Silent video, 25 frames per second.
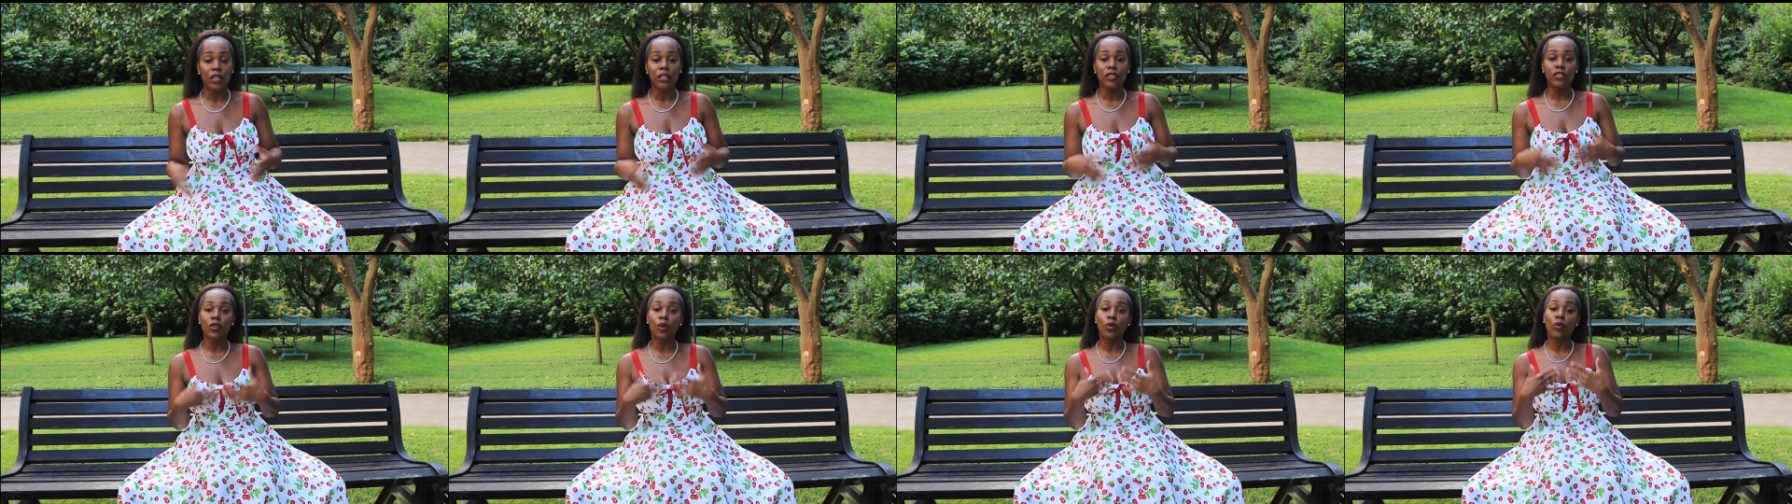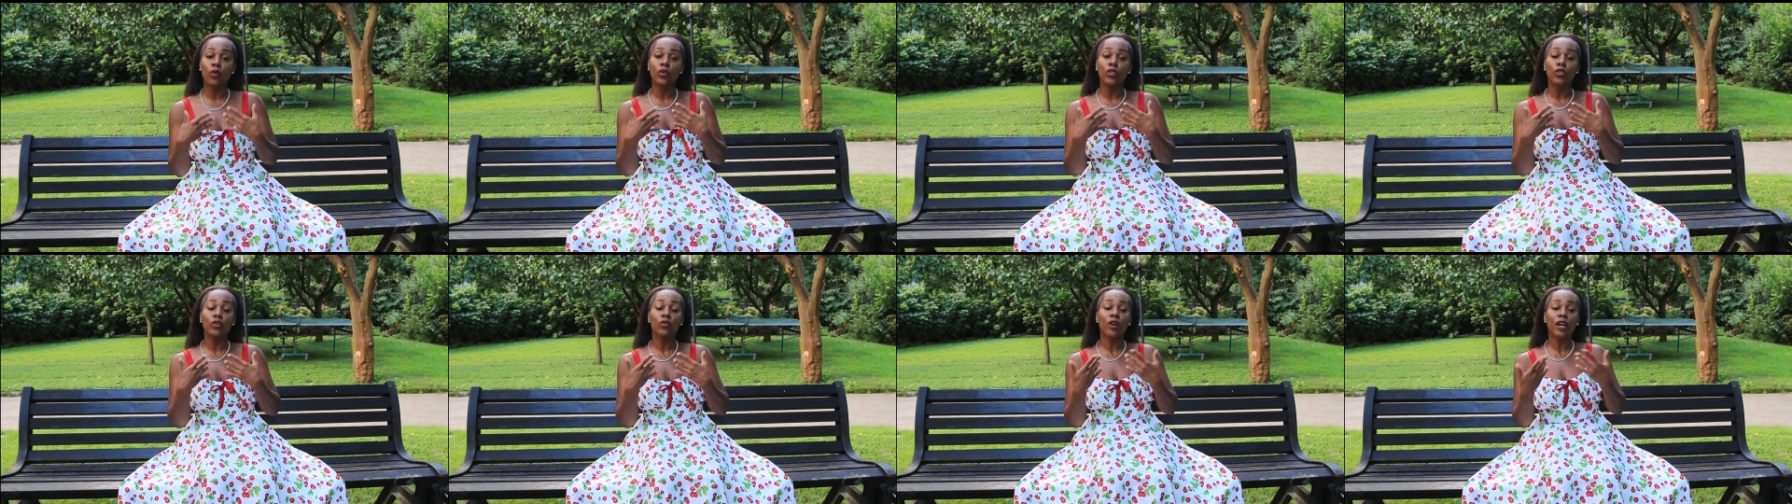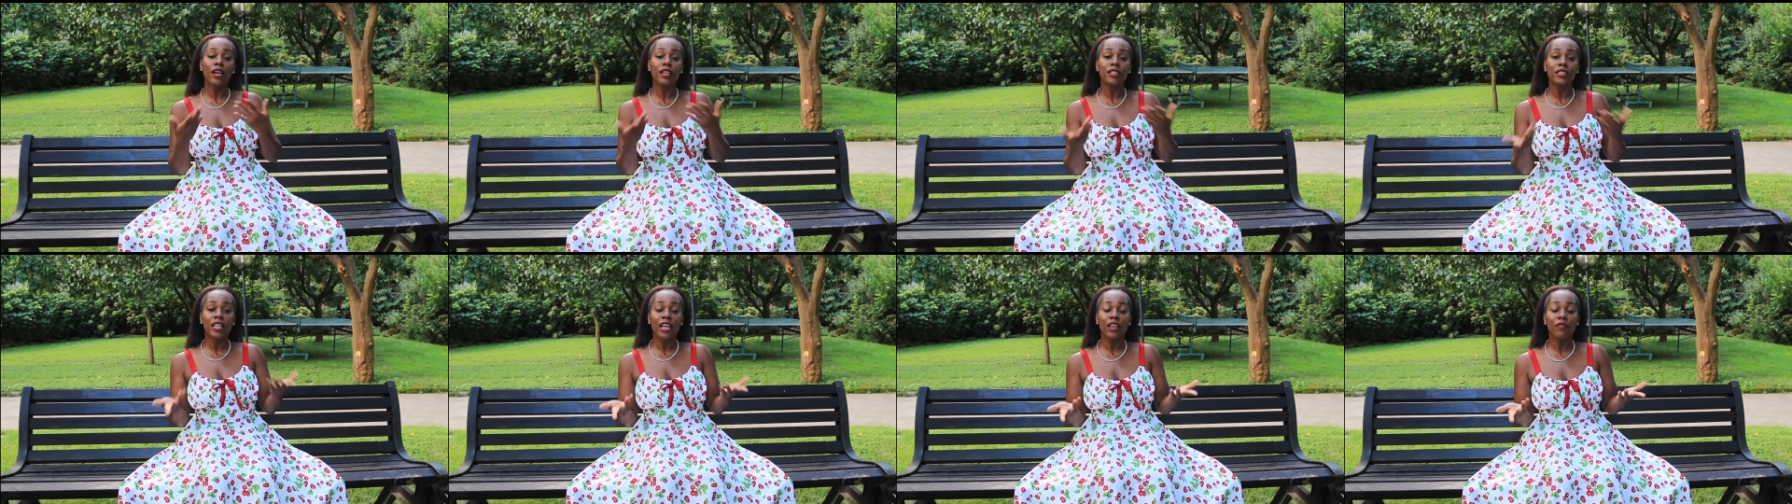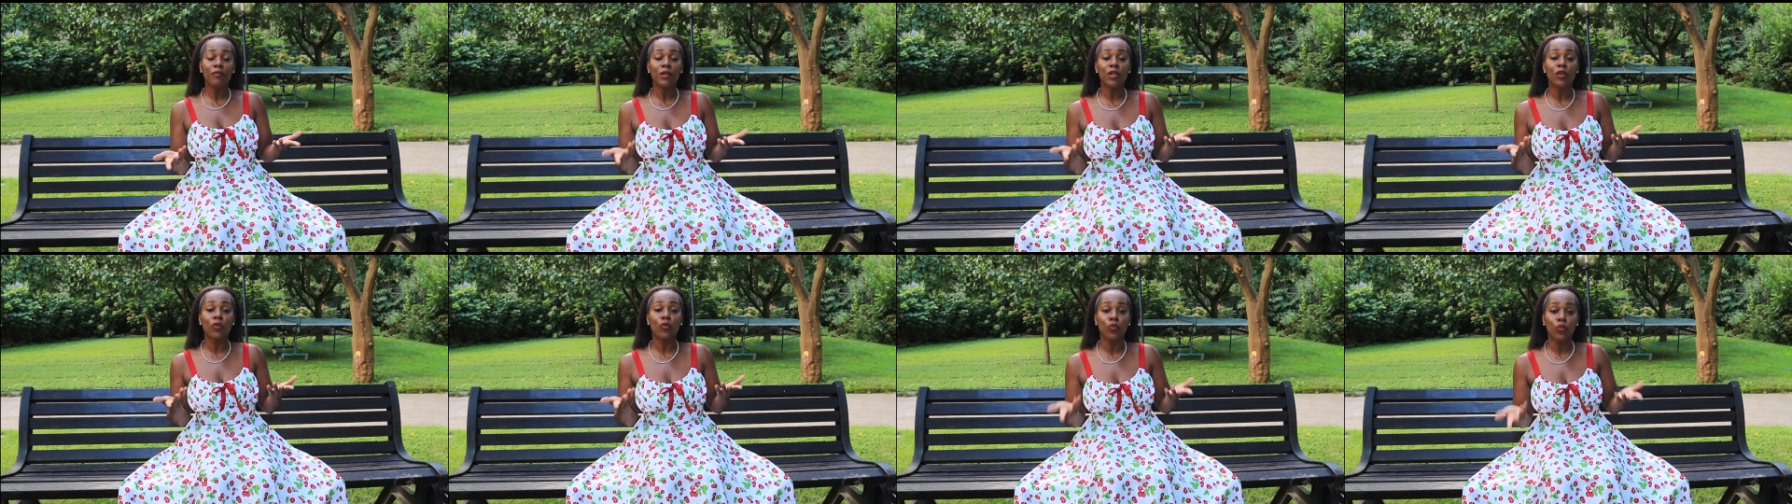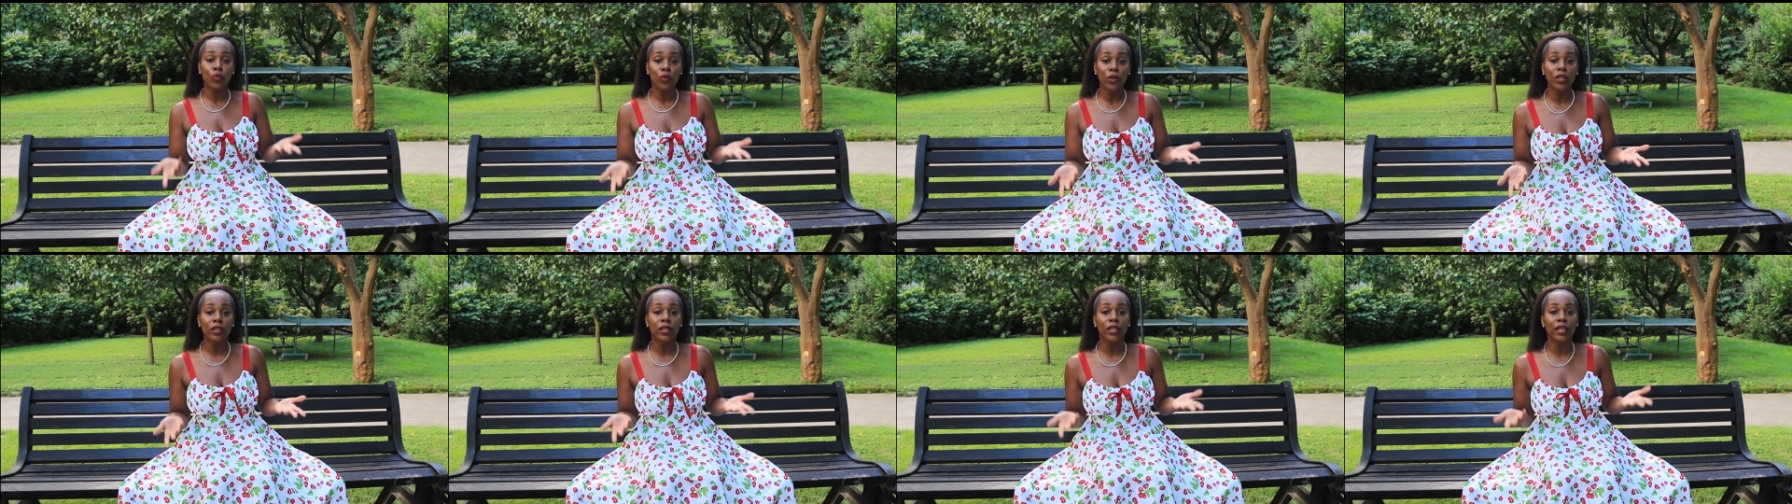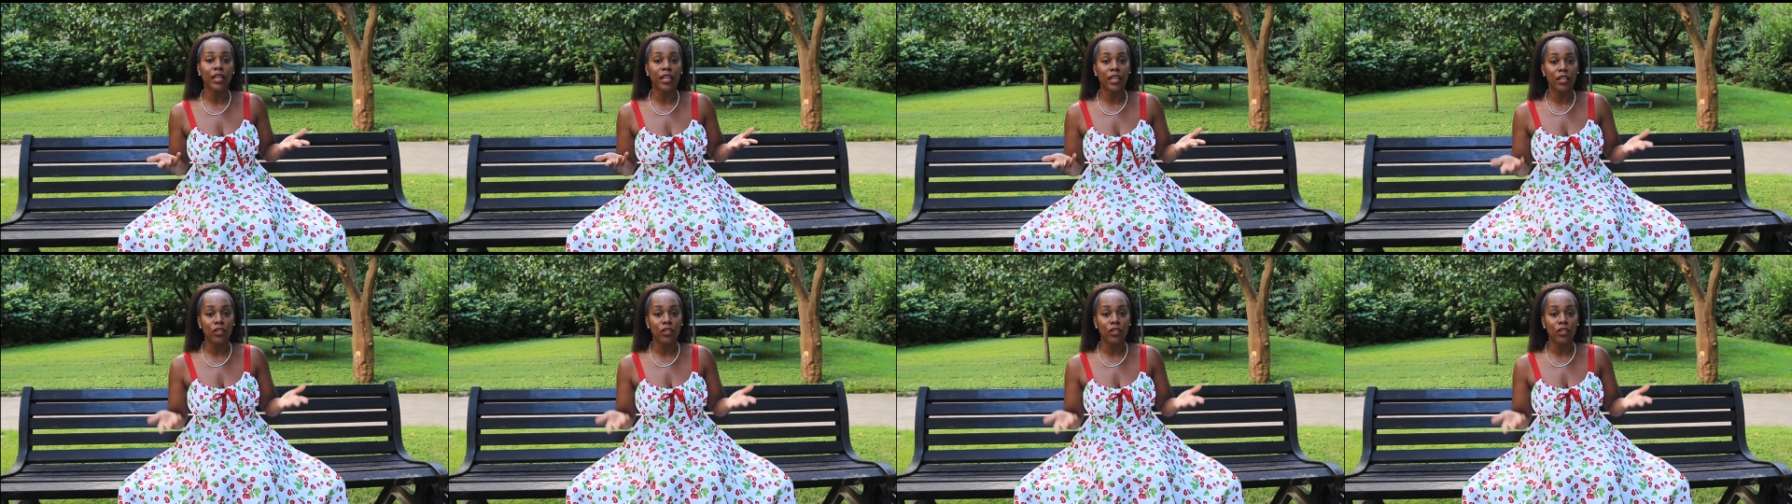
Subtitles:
So you guys gave me a really